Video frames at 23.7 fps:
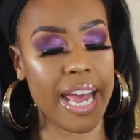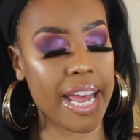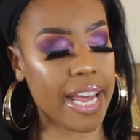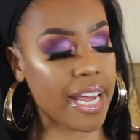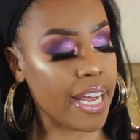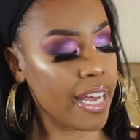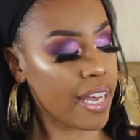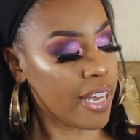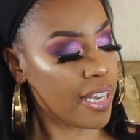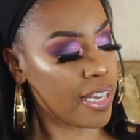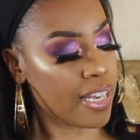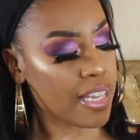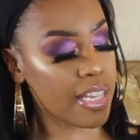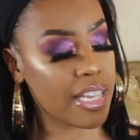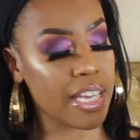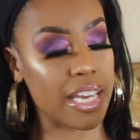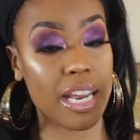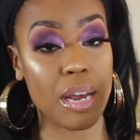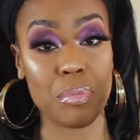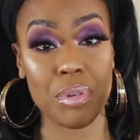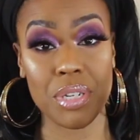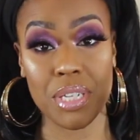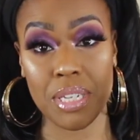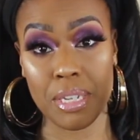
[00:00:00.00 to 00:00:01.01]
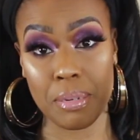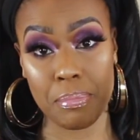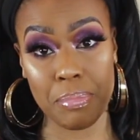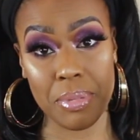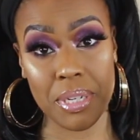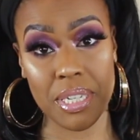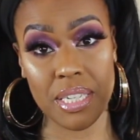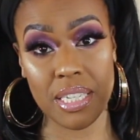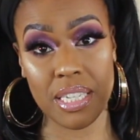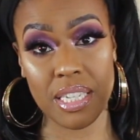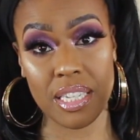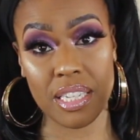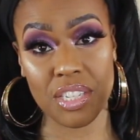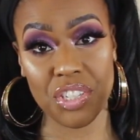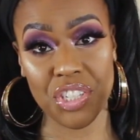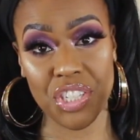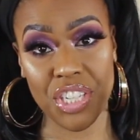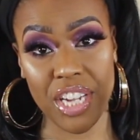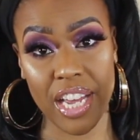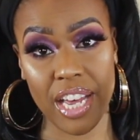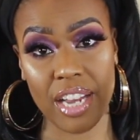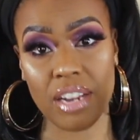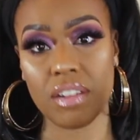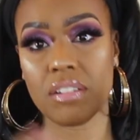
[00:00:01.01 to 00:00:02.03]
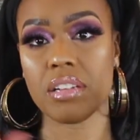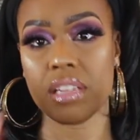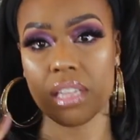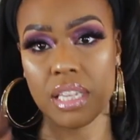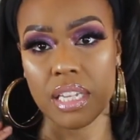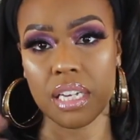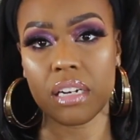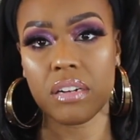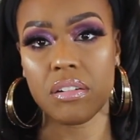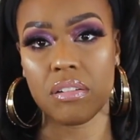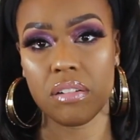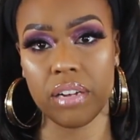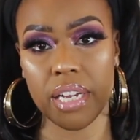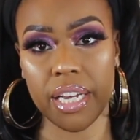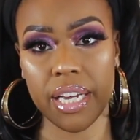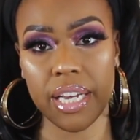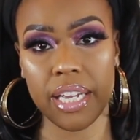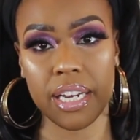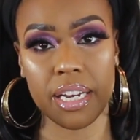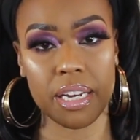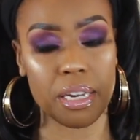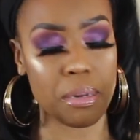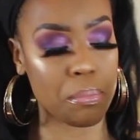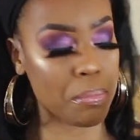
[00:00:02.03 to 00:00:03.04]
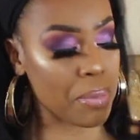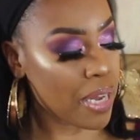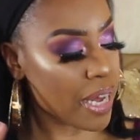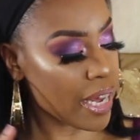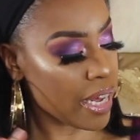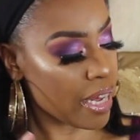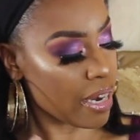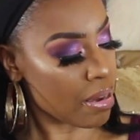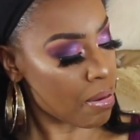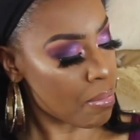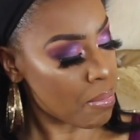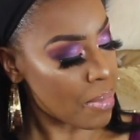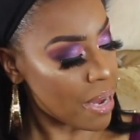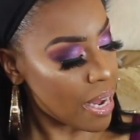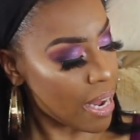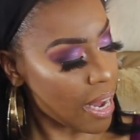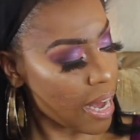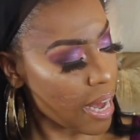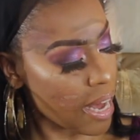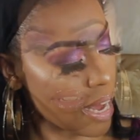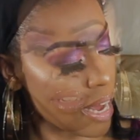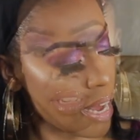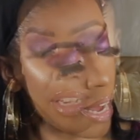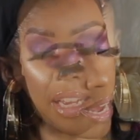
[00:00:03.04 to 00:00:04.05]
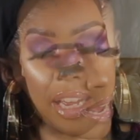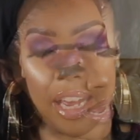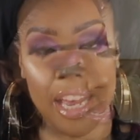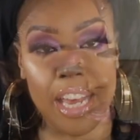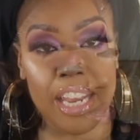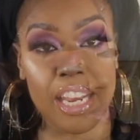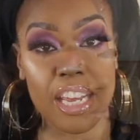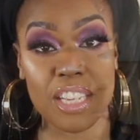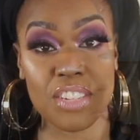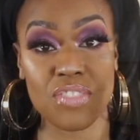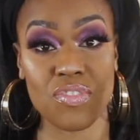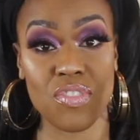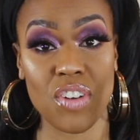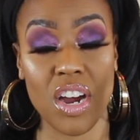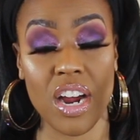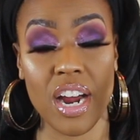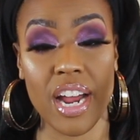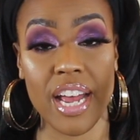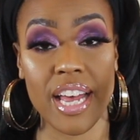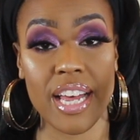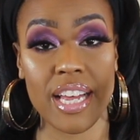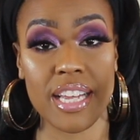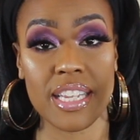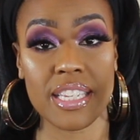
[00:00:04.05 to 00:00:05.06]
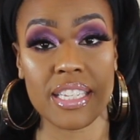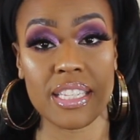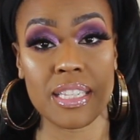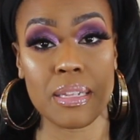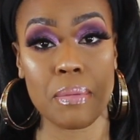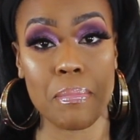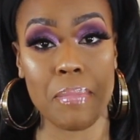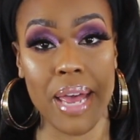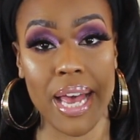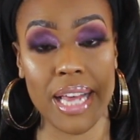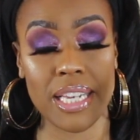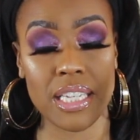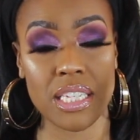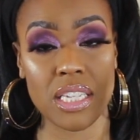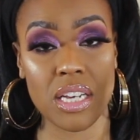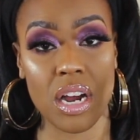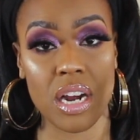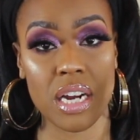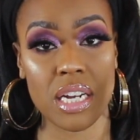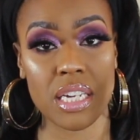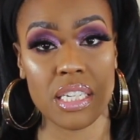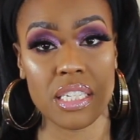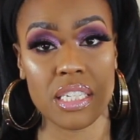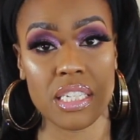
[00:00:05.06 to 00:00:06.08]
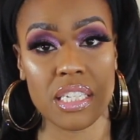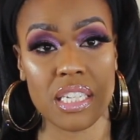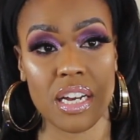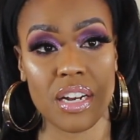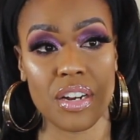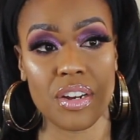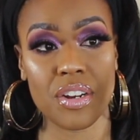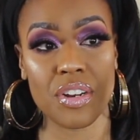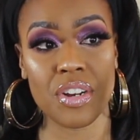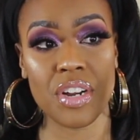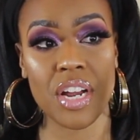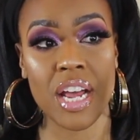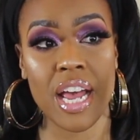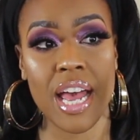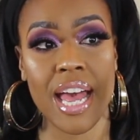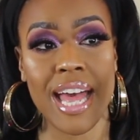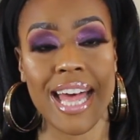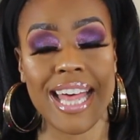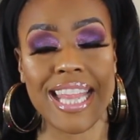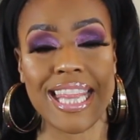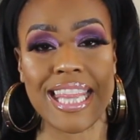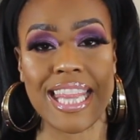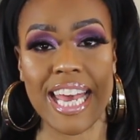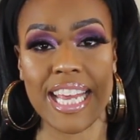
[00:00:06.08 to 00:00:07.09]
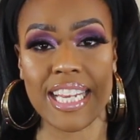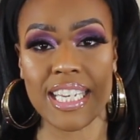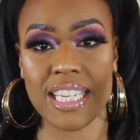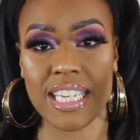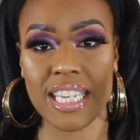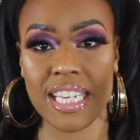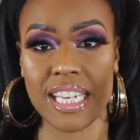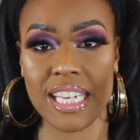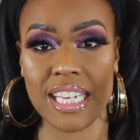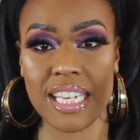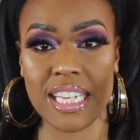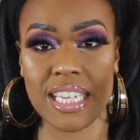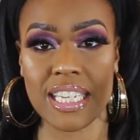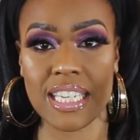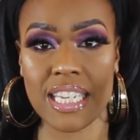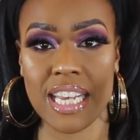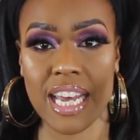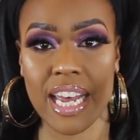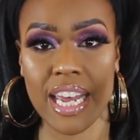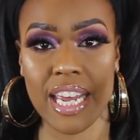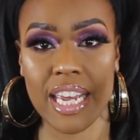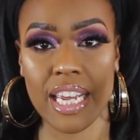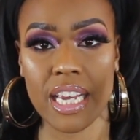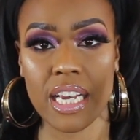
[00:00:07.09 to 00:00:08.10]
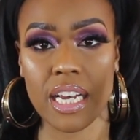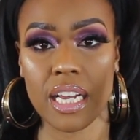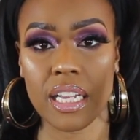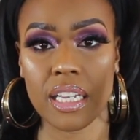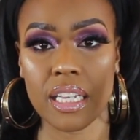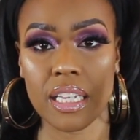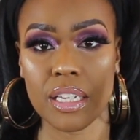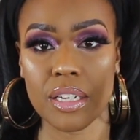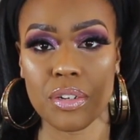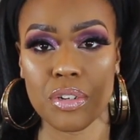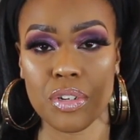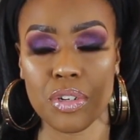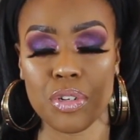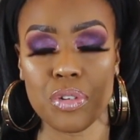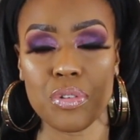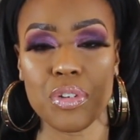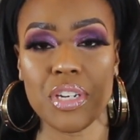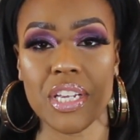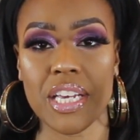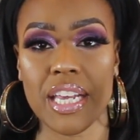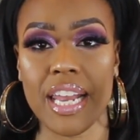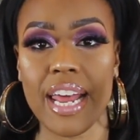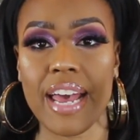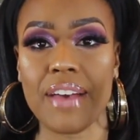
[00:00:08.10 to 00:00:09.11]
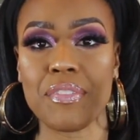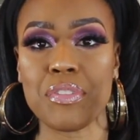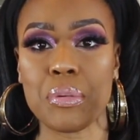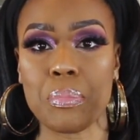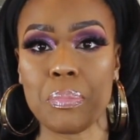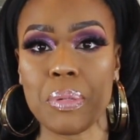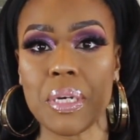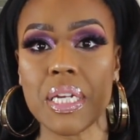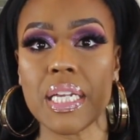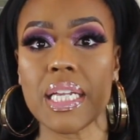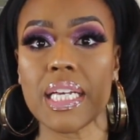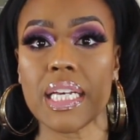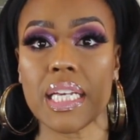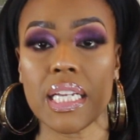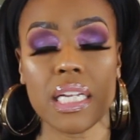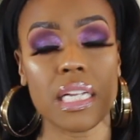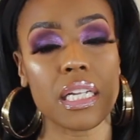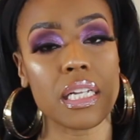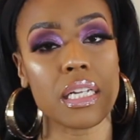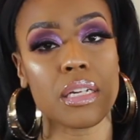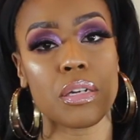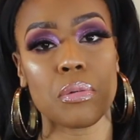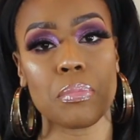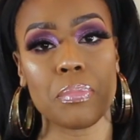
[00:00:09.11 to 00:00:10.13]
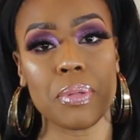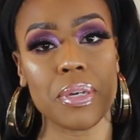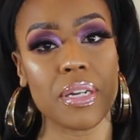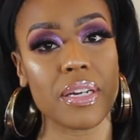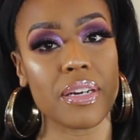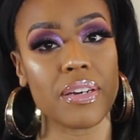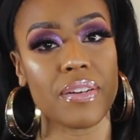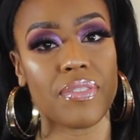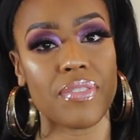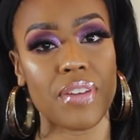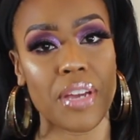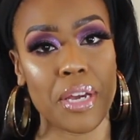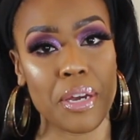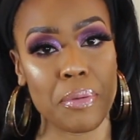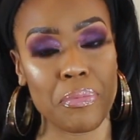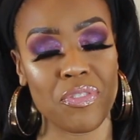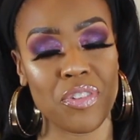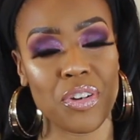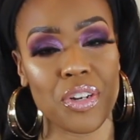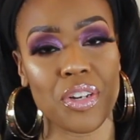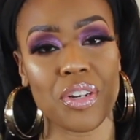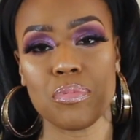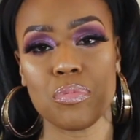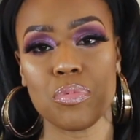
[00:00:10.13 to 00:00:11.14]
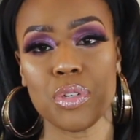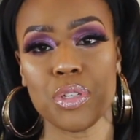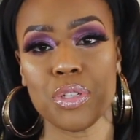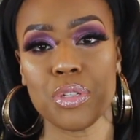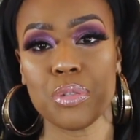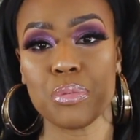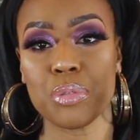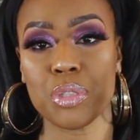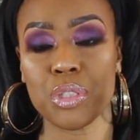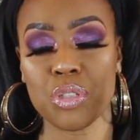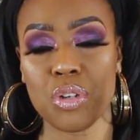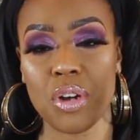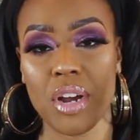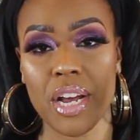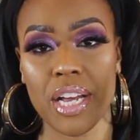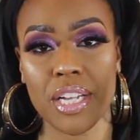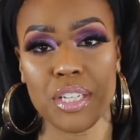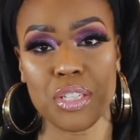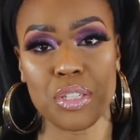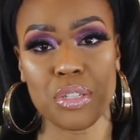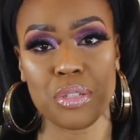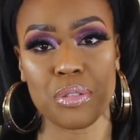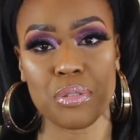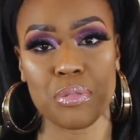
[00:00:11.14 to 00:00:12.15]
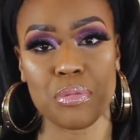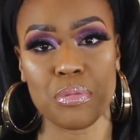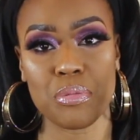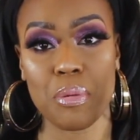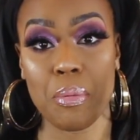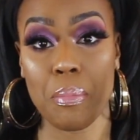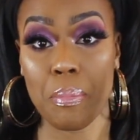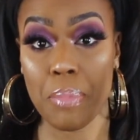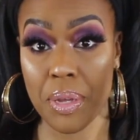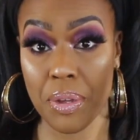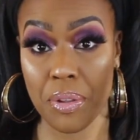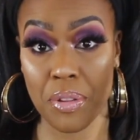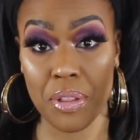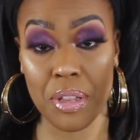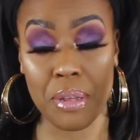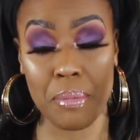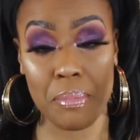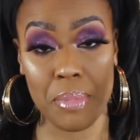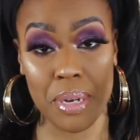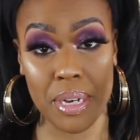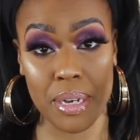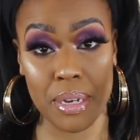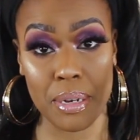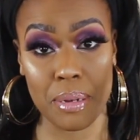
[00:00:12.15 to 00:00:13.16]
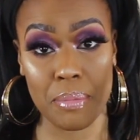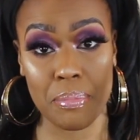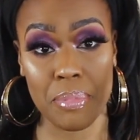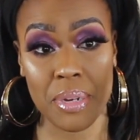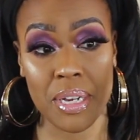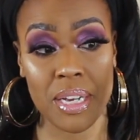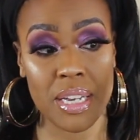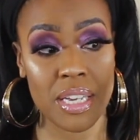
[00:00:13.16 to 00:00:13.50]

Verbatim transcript: and then I would dip into the shadow and then go ahead and apply it on my eye. And as far as the mattes are concerned, they did take a little, you did have to put in a little bit of effort when you were trying to build them up.